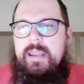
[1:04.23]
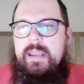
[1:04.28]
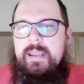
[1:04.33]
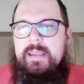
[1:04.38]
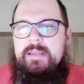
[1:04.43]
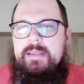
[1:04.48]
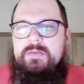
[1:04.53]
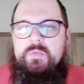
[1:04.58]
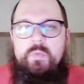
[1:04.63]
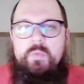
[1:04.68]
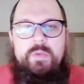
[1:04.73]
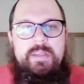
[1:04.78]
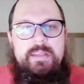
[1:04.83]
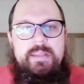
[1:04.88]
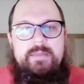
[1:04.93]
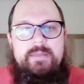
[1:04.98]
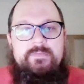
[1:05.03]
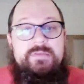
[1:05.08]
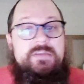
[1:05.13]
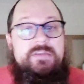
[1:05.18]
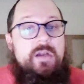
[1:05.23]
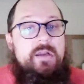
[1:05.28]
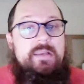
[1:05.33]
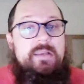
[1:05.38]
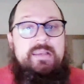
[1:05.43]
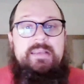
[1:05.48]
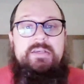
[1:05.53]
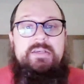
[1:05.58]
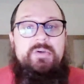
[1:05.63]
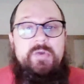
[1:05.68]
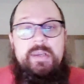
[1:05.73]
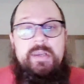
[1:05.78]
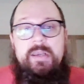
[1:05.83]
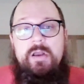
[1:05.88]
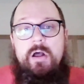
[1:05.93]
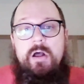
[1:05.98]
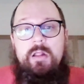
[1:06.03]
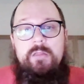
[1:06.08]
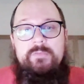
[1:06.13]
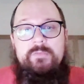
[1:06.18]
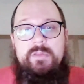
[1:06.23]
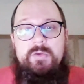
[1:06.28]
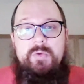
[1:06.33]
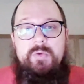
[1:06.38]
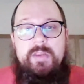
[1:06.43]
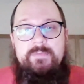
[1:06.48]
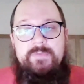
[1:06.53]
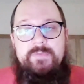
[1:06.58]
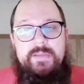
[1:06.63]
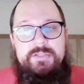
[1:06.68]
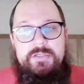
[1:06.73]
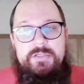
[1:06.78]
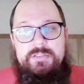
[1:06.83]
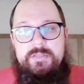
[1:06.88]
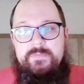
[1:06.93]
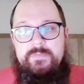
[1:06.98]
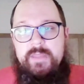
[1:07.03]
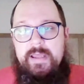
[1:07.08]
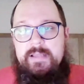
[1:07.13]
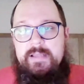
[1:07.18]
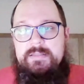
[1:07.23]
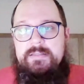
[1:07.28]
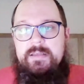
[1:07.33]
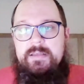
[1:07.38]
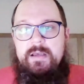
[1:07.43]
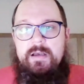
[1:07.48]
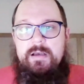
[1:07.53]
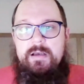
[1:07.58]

and we have started integrating all of the great features of that.